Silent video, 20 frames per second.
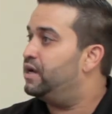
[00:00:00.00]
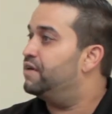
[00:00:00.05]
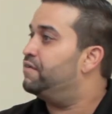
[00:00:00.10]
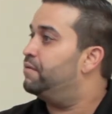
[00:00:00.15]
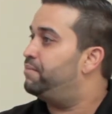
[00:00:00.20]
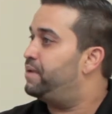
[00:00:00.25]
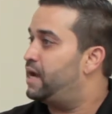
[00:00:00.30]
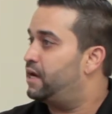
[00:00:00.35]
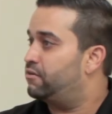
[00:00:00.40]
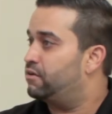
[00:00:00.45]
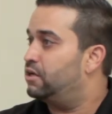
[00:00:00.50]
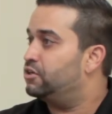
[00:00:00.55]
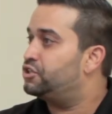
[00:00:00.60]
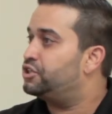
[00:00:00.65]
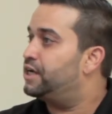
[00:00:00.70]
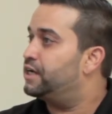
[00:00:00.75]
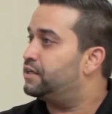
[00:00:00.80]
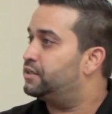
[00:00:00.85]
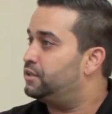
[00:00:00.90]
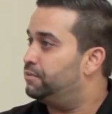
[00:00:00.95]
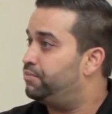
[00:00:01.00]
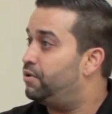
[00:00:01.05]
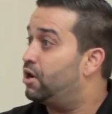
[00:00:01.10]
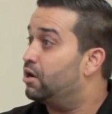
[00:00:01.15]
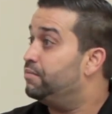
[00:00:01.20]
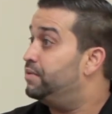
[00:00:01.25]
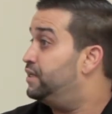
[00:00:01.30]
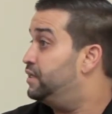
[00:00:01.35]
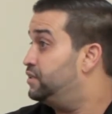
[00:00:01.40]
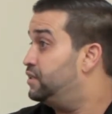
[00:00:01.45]
We have a background check
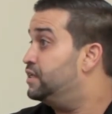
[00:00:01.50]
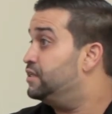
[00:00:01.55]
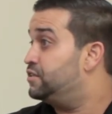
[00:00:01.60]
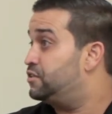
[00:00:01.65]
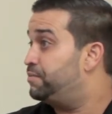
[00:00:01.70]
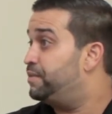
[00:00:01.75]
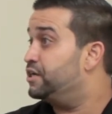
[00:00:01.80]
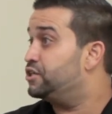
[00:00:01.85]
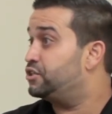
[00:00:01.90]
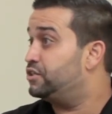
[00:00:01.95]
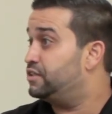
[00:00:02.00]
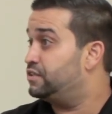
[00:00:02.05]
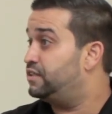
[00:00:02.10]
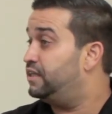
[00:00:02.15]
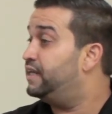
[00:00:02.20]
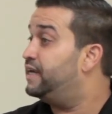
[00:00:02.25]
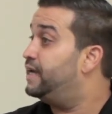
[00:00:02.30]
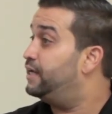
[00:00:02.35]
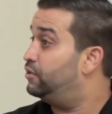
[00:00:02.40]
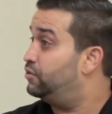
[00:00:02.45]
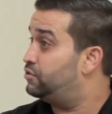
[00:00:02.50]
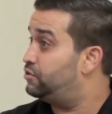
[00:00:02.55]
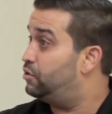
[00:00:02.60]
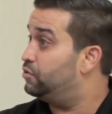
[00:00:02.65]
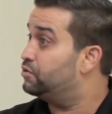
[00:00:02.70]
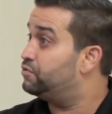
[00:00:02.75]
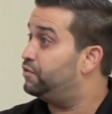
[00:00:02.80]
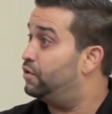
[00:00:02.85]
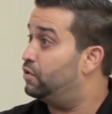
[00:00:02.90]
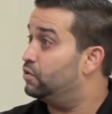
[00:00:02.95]
department and specialist that handles
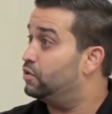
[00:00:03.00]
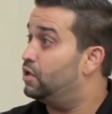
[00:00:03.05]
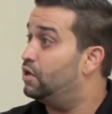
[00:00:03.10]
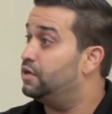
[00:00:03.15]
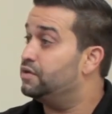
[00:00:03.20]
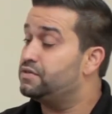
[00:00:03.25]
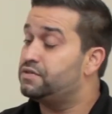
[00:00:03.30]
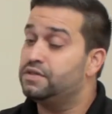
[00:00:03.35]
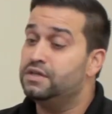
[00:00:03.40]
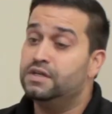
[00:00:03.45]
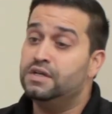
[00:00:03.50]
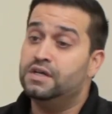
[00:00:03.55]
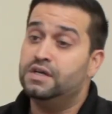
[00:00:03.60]
those phone calls.